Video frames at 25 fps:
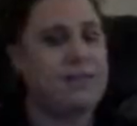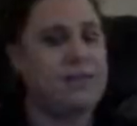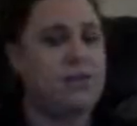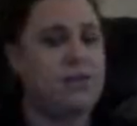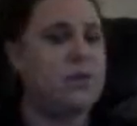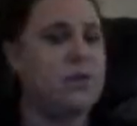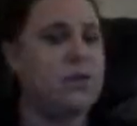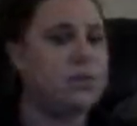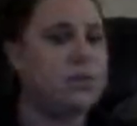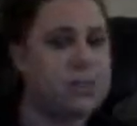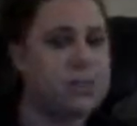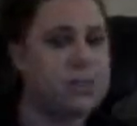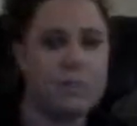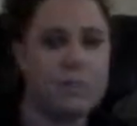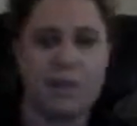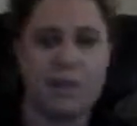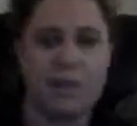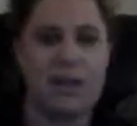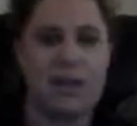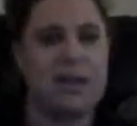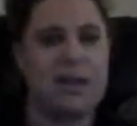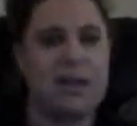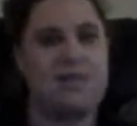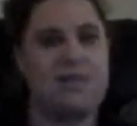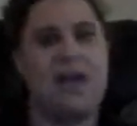if you don't submit
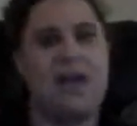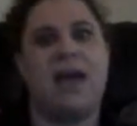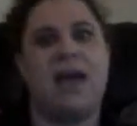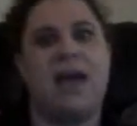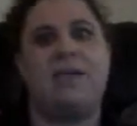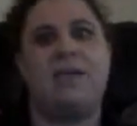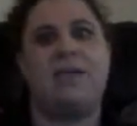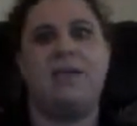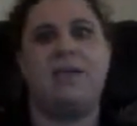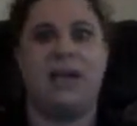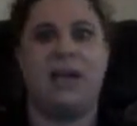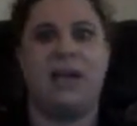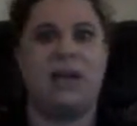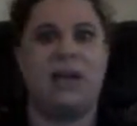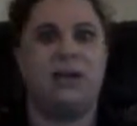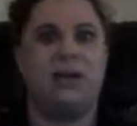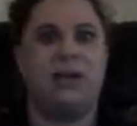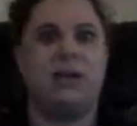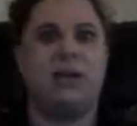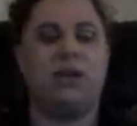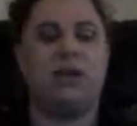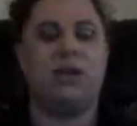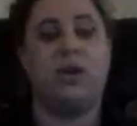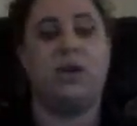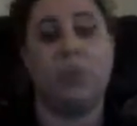it in that,
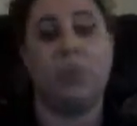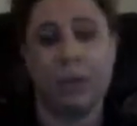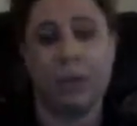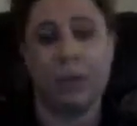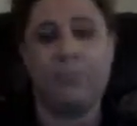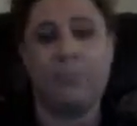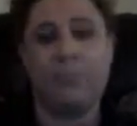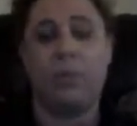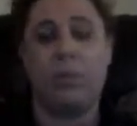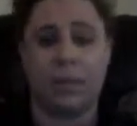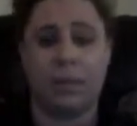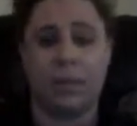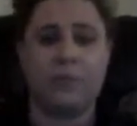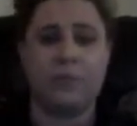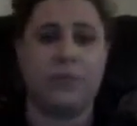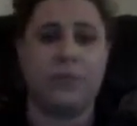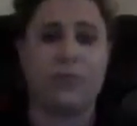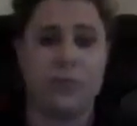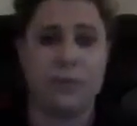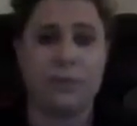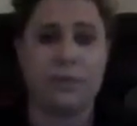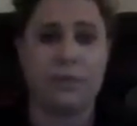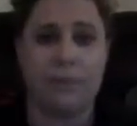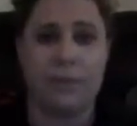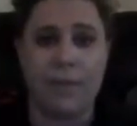then you don't get points for
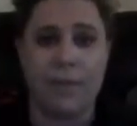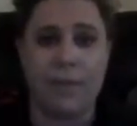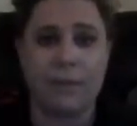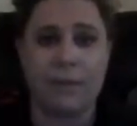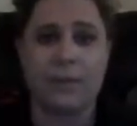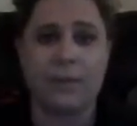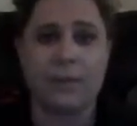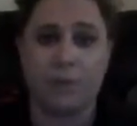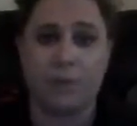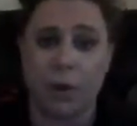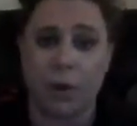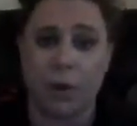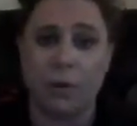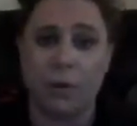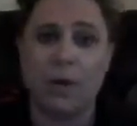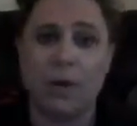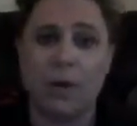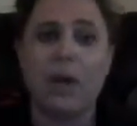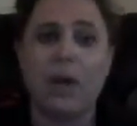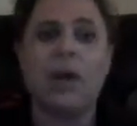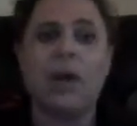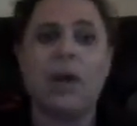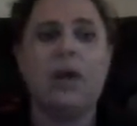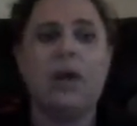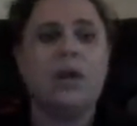the assignment. So
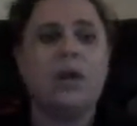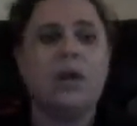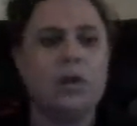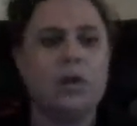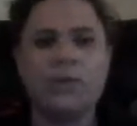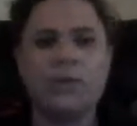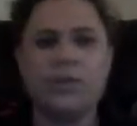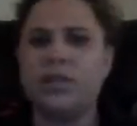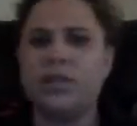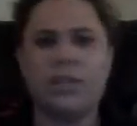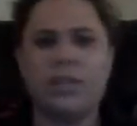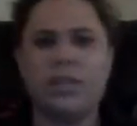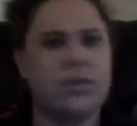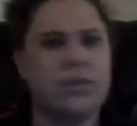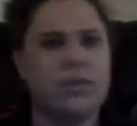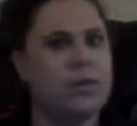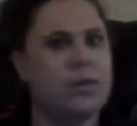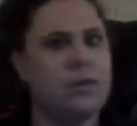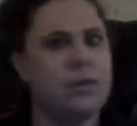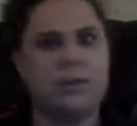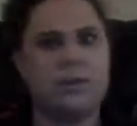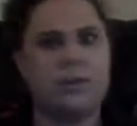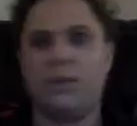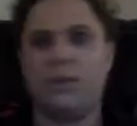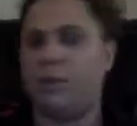usually
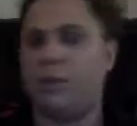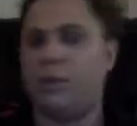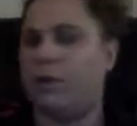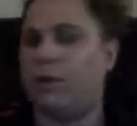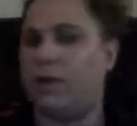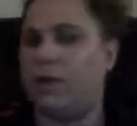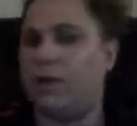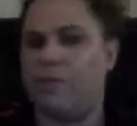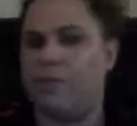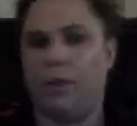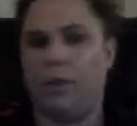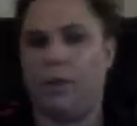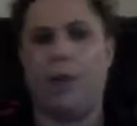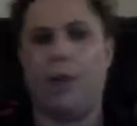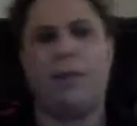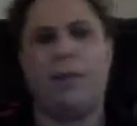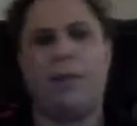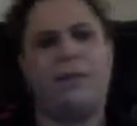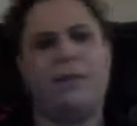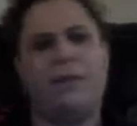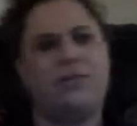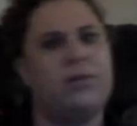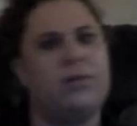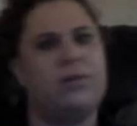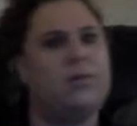students, we don't have a
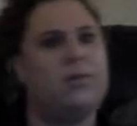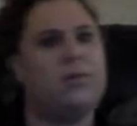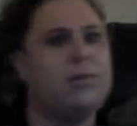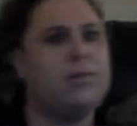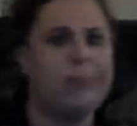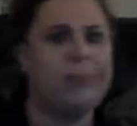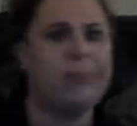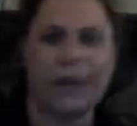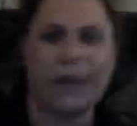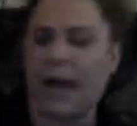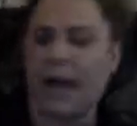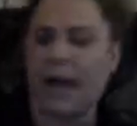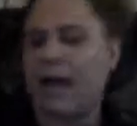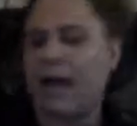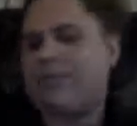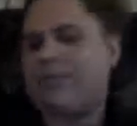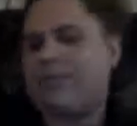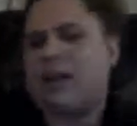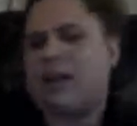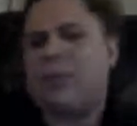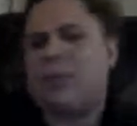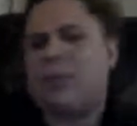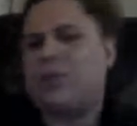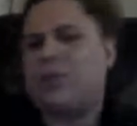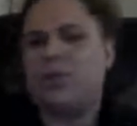problem after, like I have
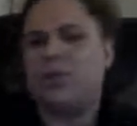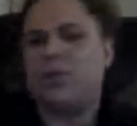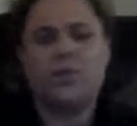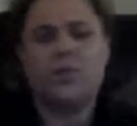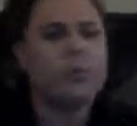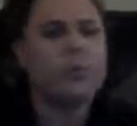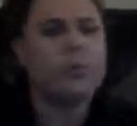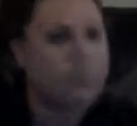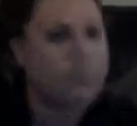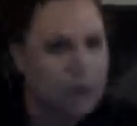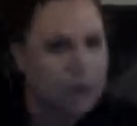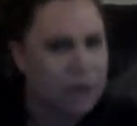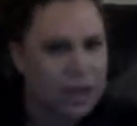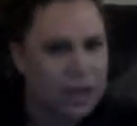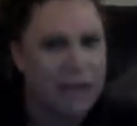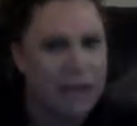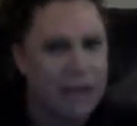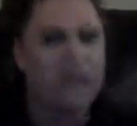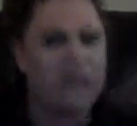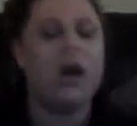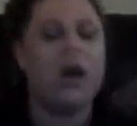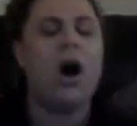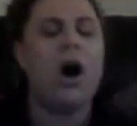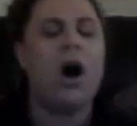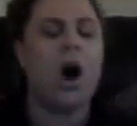a couple students who will
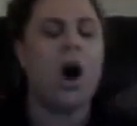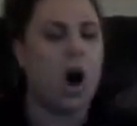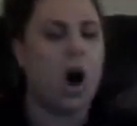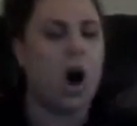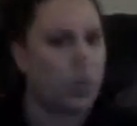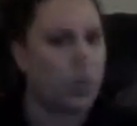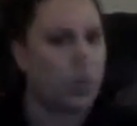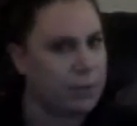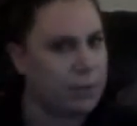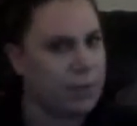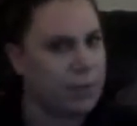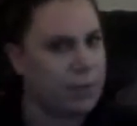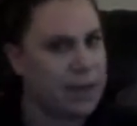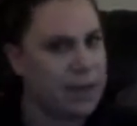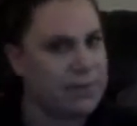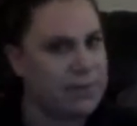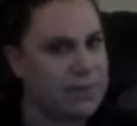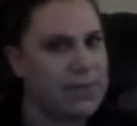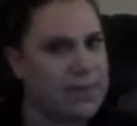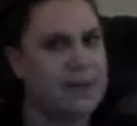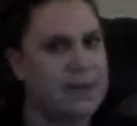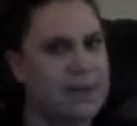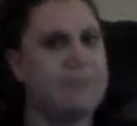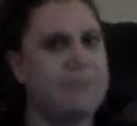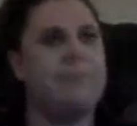forget. I'll
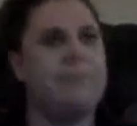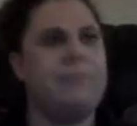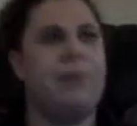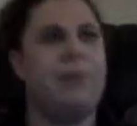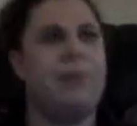remind them,